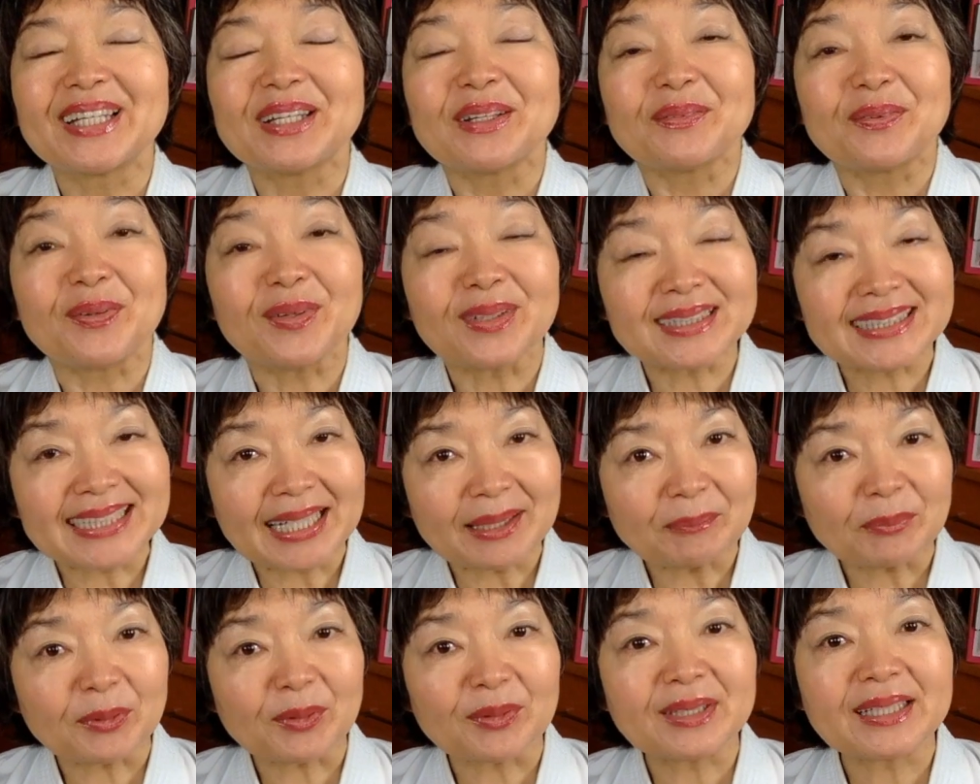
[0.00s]
For
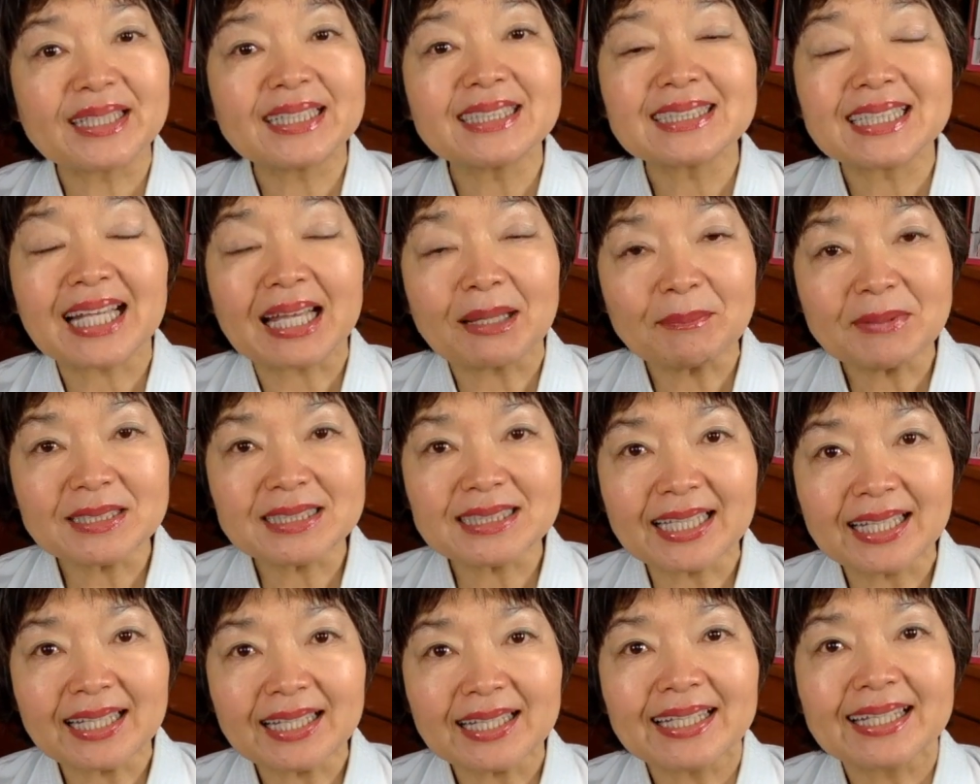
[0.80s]
example, this
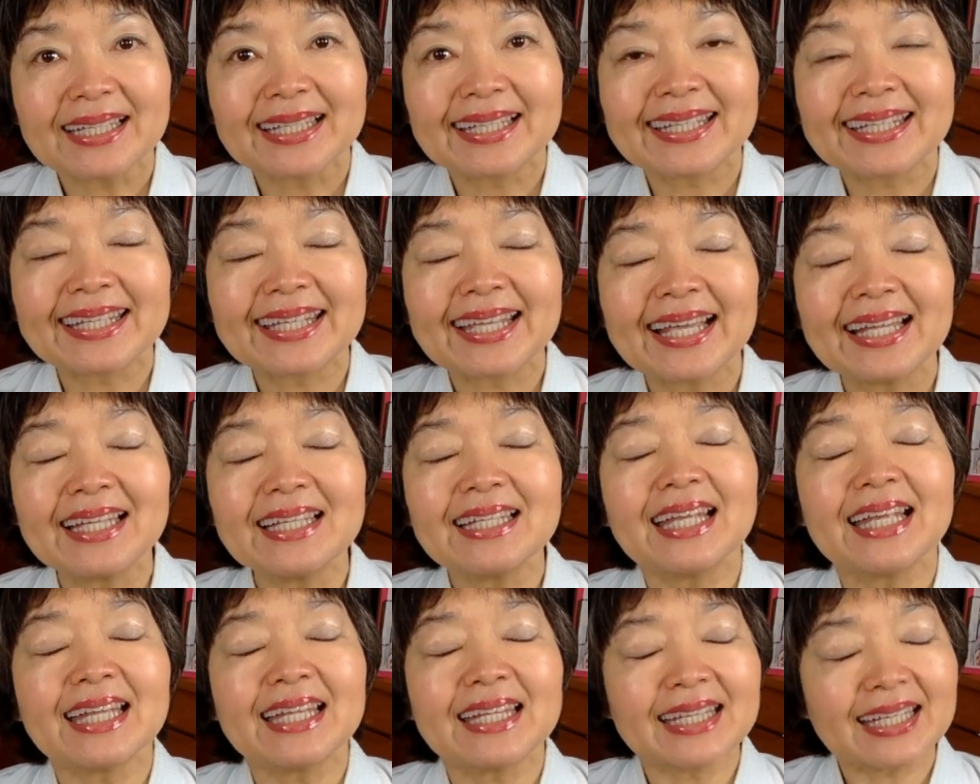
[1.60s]
kamiza
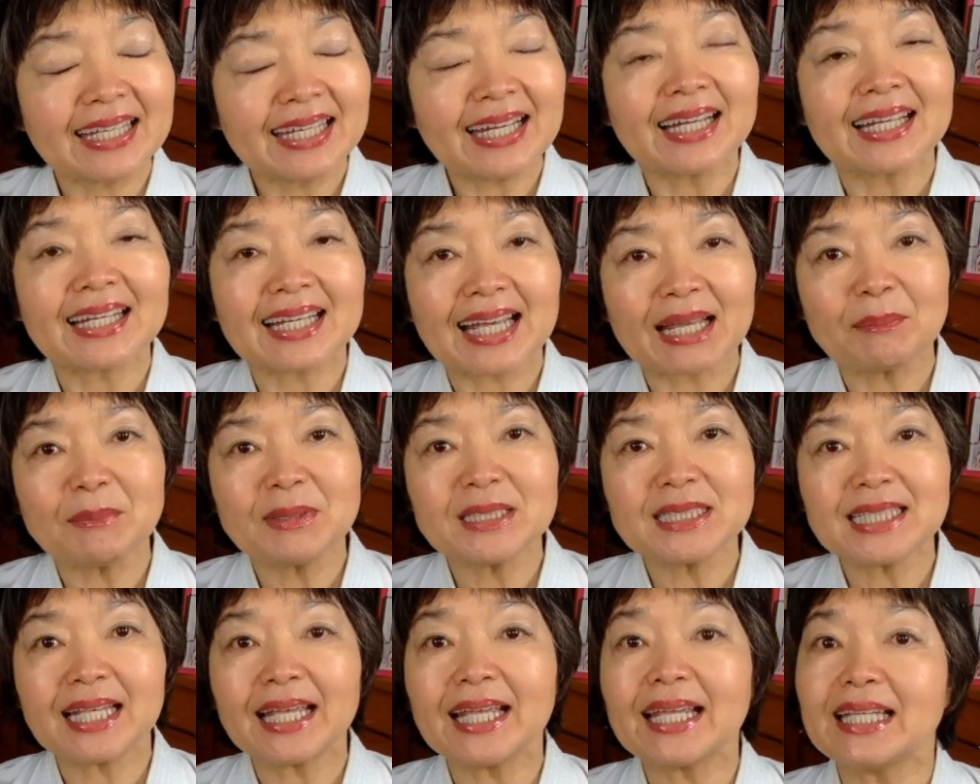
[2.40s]
there are
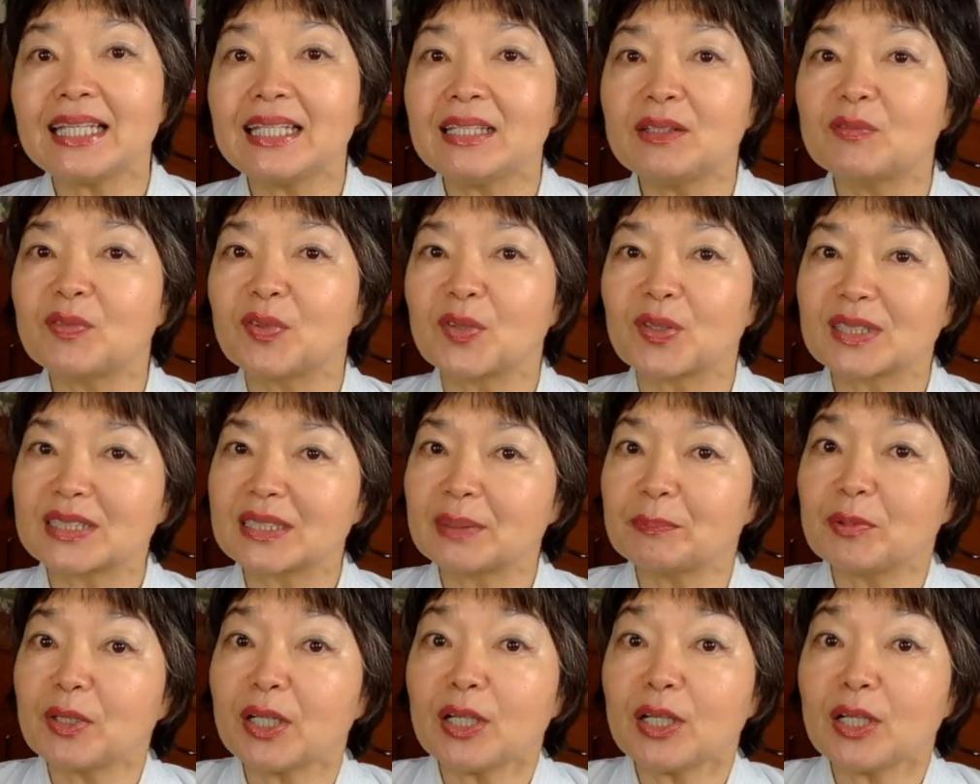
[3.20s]
kamiza in, for example,